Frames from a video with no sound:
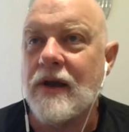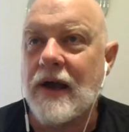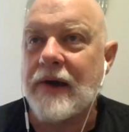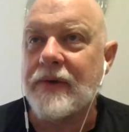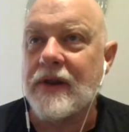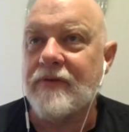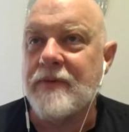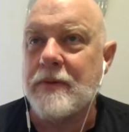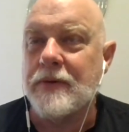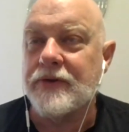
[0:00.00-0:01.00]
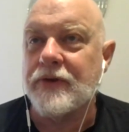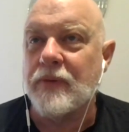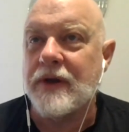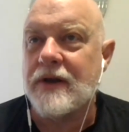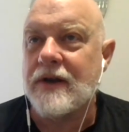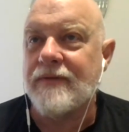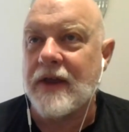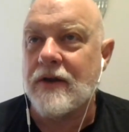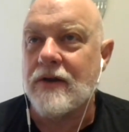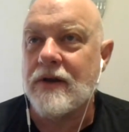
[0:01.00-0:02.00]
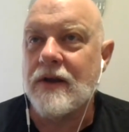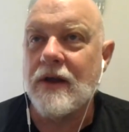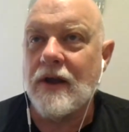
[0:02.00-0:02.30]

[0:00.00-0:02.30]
I would love people to read it if they could,